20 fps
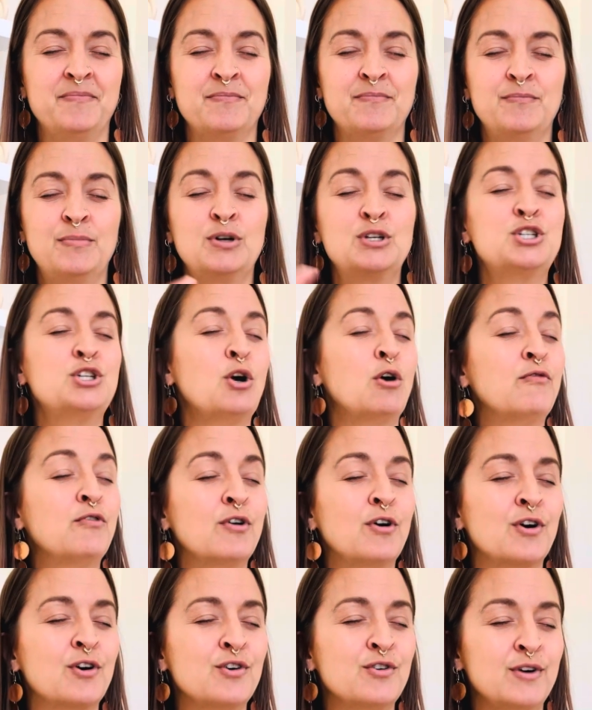pushed over
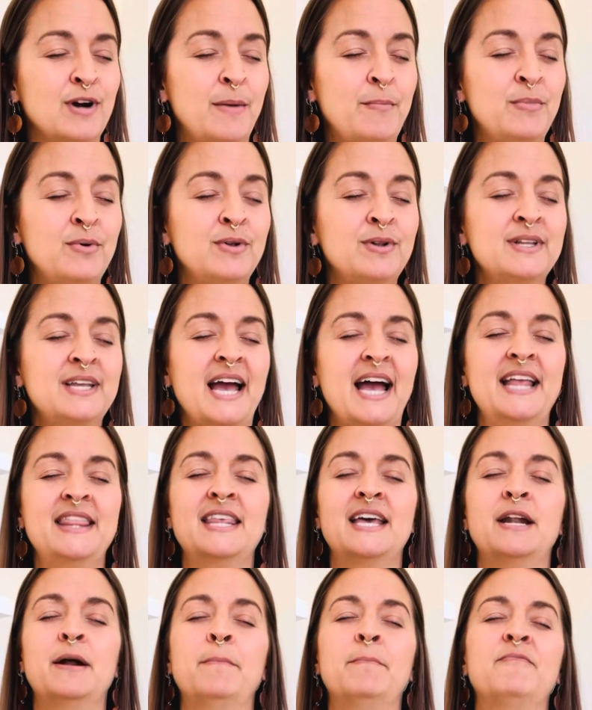or crumbled, and
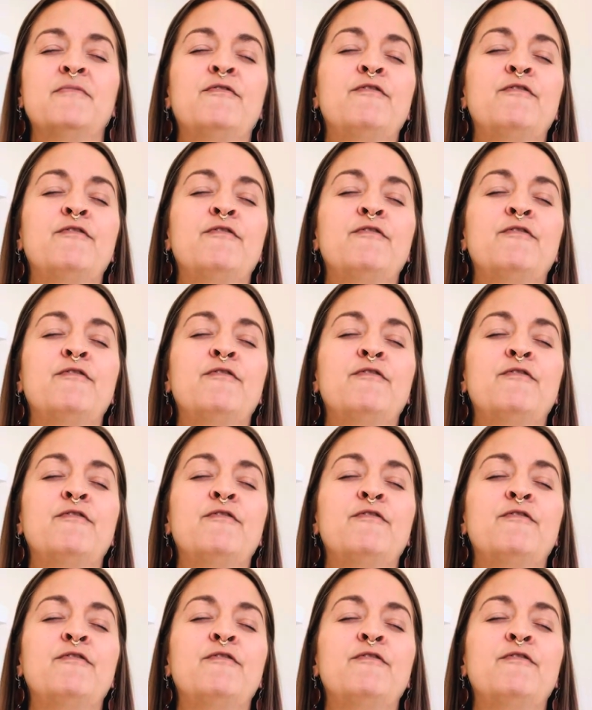then a